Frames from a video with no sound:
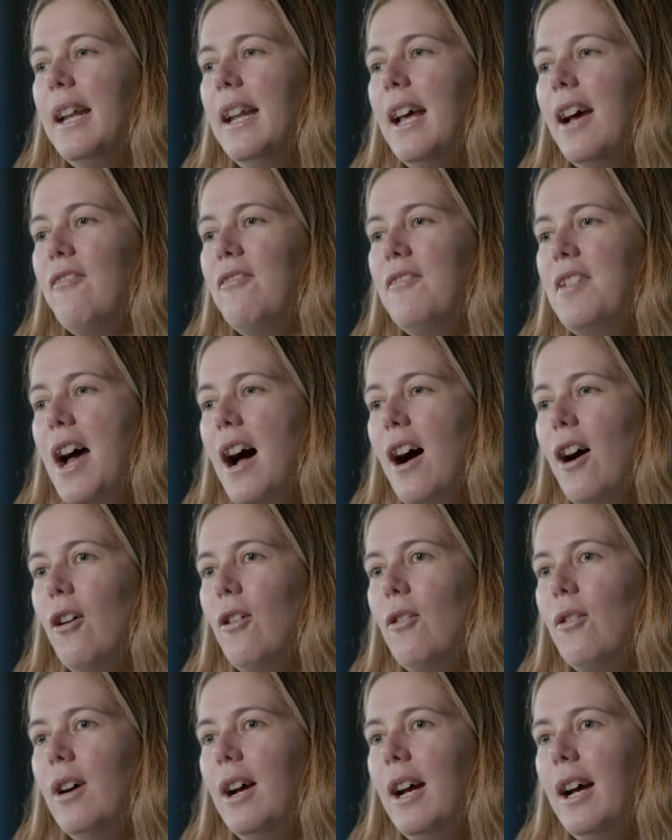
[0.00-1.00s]
and have
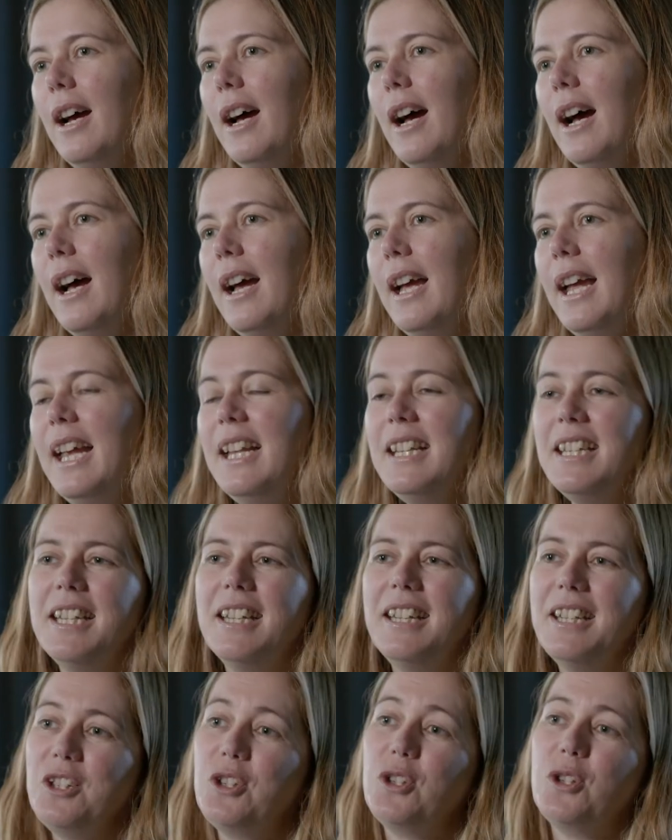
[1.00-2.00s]
now
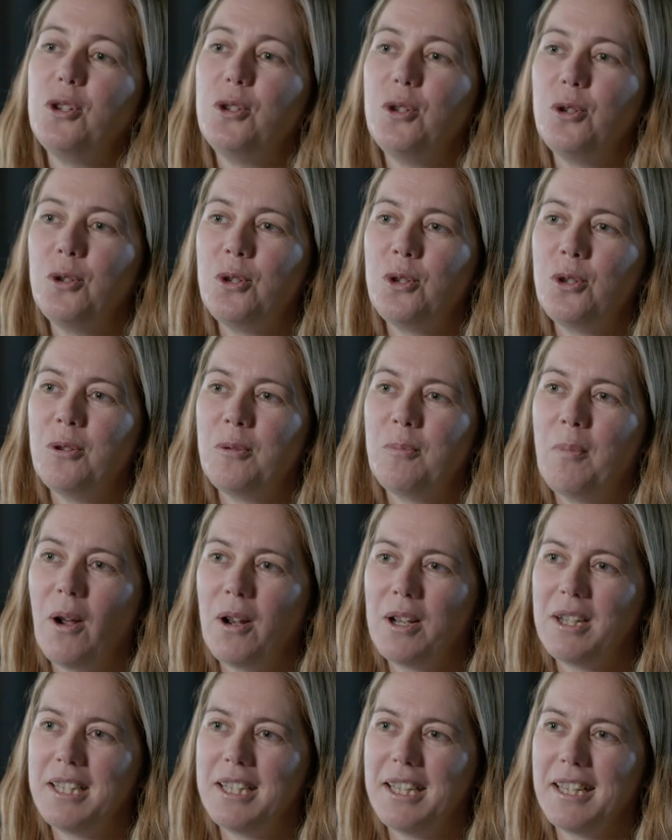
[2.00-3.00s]
entered institutional
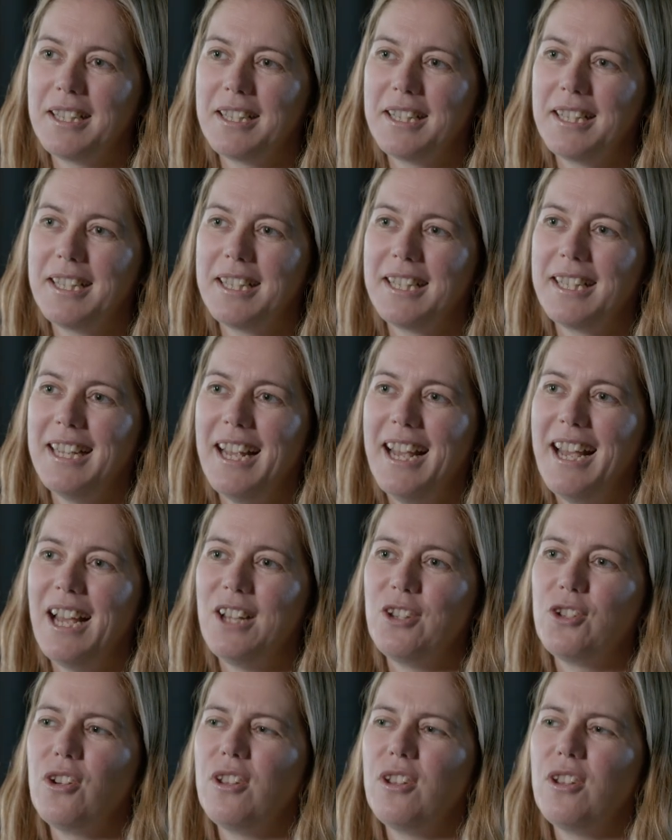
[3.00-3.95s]
politics. And